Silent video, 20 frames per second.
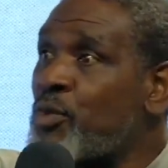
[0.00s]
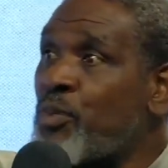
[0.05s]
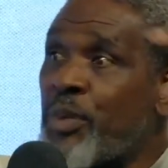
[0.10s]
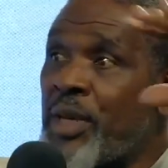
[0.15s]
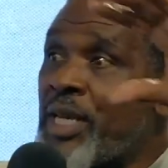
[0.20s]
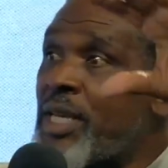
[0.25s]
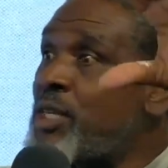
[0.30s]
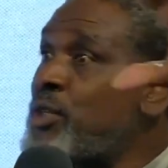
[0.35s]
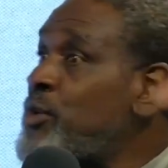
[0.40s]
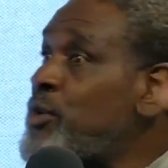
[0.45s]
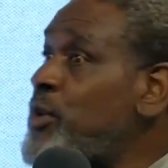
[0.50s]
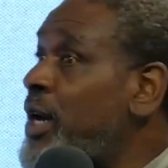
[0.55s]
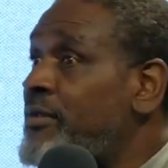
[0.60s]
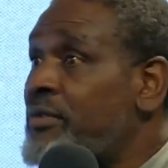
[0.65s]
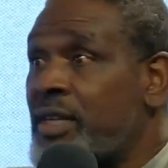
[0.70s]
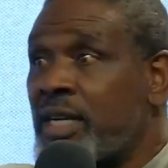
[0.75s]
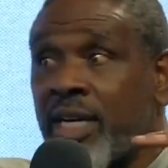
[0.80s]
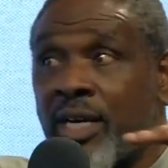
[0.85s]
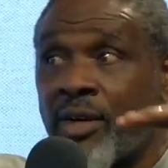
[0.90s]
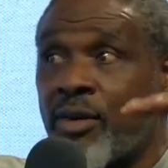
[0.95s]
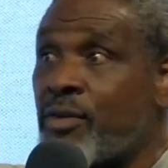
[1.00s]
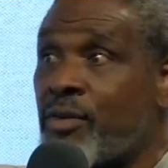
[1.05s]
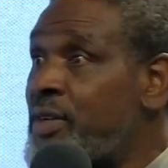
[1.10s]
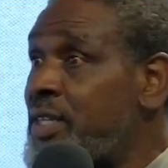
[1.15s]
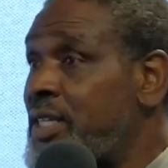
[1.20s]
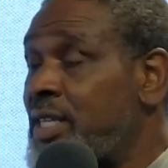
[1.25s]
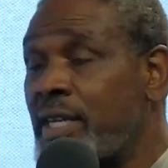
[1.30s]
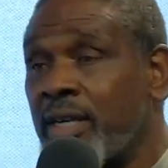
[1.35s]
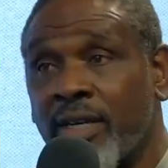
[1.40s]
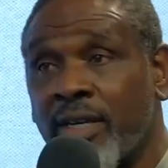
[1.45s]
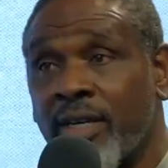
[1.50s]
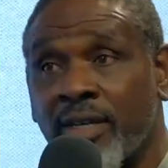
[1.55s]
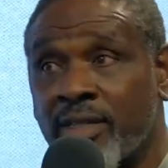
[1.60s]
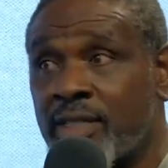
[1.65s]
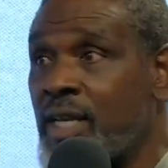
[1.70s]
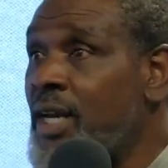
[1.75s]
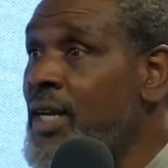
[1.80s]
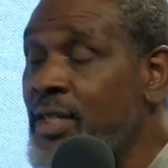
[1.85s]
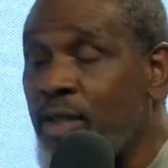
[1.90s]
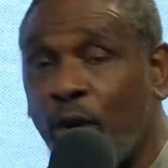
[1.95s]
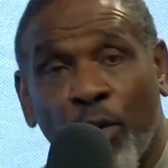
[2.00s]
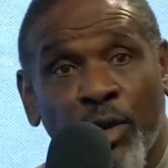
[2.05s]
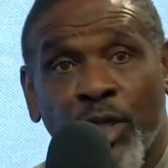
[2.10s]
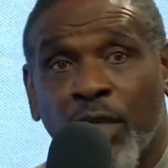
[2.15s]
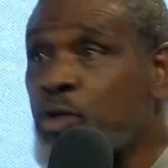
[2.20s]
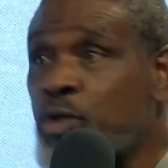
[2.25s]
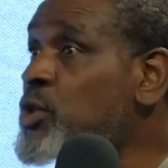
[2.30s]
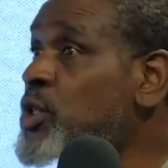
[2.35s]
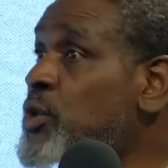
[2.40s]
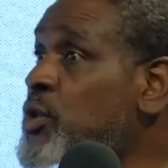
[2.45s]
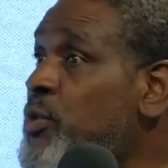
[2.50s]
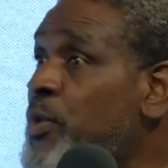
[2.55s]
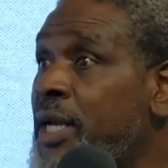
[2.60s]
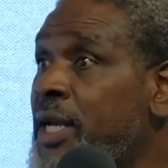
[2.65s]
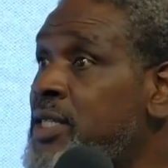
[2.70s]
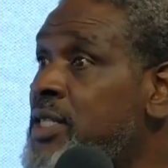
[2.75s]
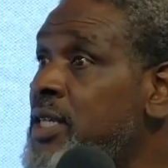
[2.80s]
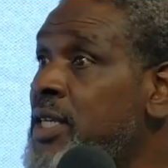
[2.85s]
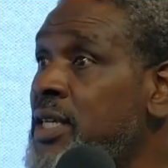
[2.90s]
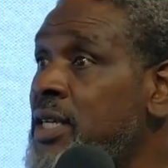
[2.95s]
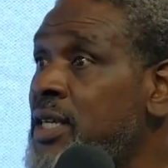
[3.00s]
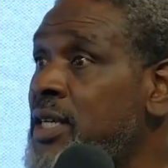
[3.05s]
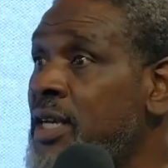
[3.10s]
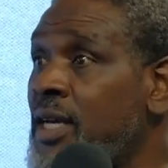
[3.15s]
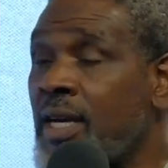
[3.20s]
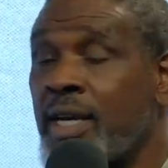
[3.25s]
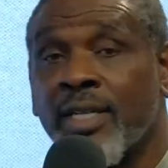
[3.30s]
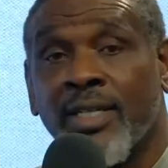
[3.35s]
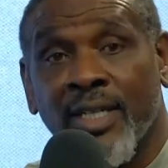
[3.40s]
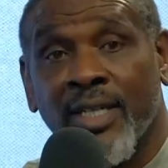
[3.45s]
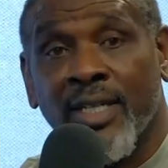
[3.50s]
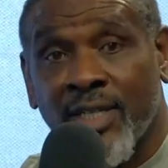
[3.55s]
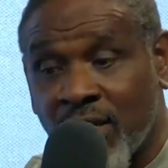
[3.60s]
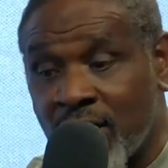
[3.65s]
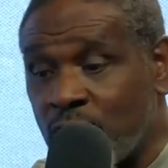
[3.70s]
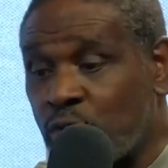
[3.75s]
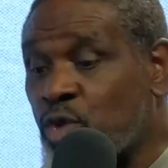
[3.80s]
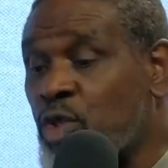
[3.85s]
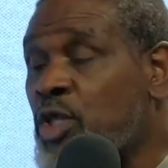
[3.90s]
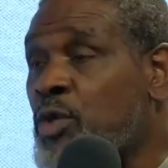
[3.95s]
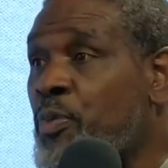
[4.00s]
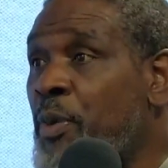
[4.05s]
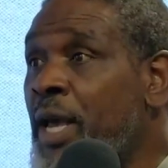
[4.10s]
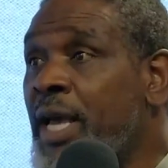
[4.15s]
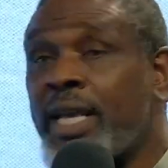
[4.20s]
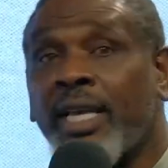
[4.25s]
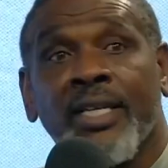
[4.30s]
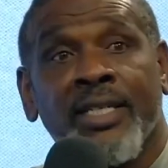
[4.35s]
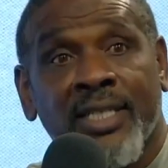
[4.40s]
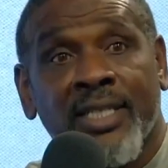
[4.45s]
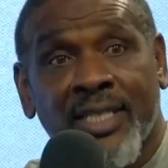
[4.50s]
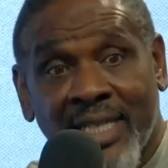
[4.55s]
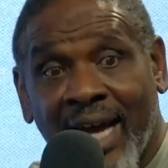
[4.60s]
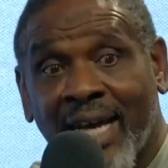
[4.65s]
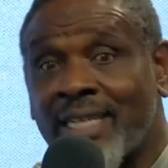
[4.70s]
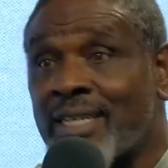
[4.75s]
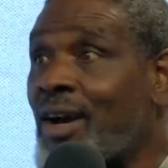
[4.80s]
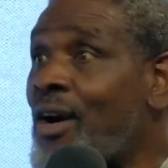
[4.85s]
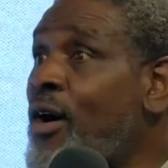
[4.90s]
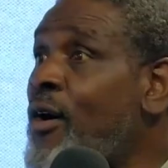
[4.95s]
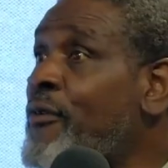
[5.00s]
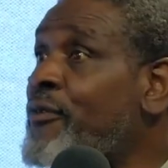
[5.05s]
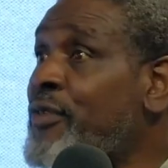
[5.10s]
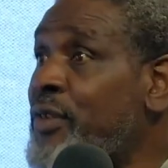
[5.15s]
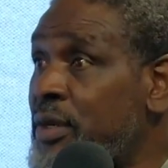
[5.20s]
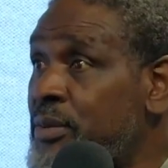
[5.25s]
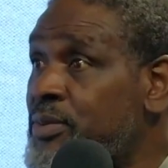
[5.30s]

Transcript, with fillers: me and you have done over the yeah. years. Don't disrespect Zeke. Yeah, yeah. The disrespect is not to offer him